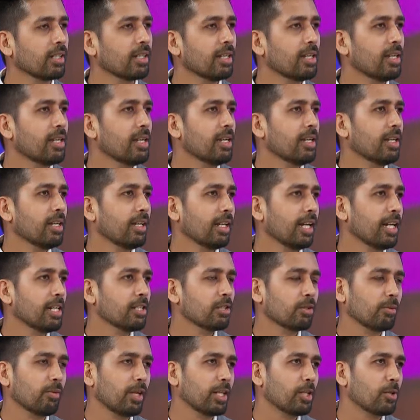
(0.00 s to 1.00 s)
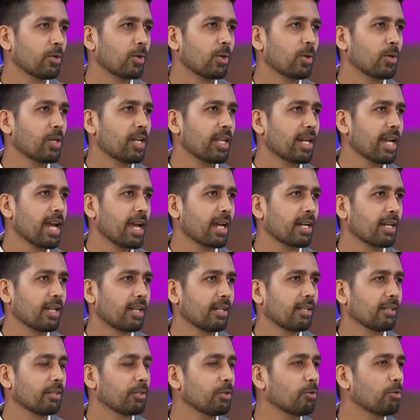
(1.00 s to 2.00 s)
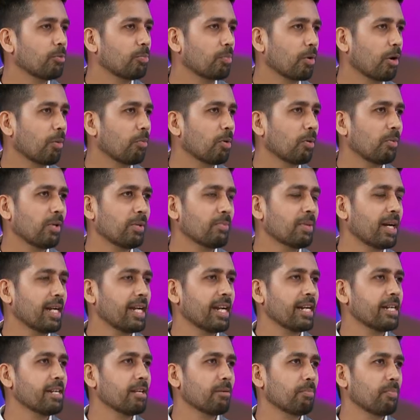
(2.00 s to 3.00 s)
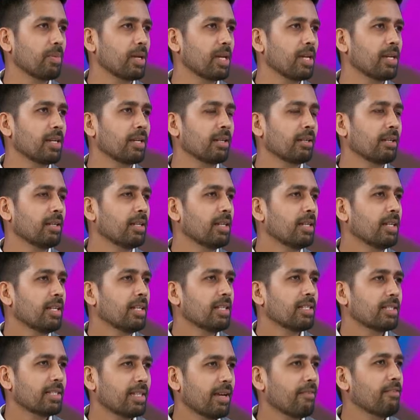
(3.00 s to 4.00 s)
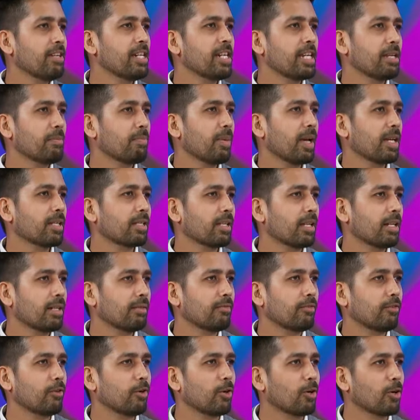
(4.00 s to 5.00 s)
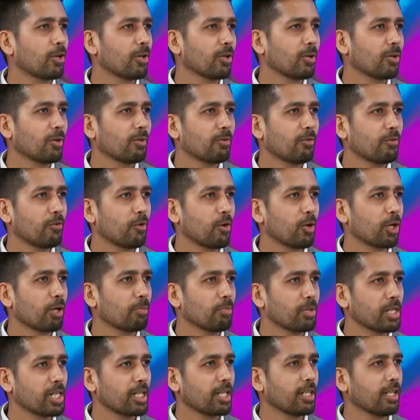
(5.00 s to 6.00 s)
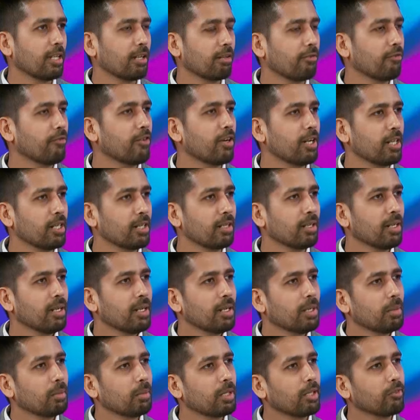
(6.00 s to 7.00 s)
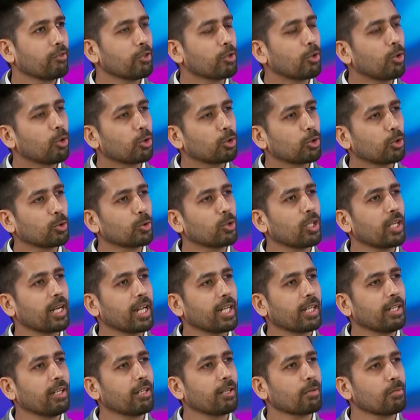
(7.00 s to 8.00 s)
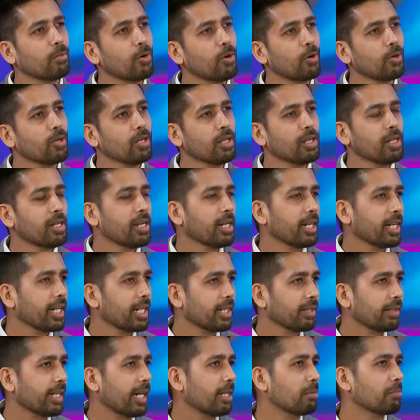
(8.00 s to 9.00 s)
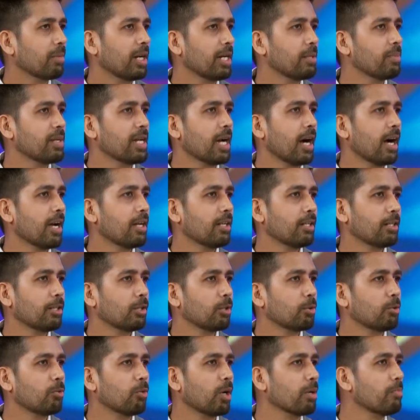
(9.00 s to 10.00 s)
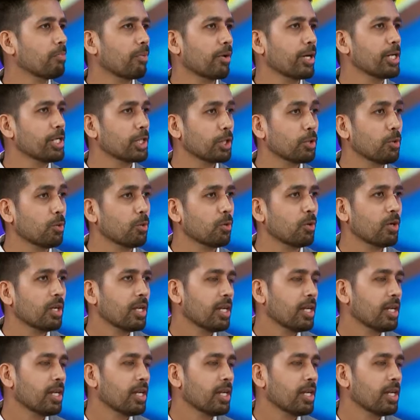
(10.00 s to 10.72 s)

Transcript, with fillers: mm. right? So when you go direct, you probably might end up paying seventy paisa for, for a particular fund. But if you go through the regular mode, it, that might be higher to one point two.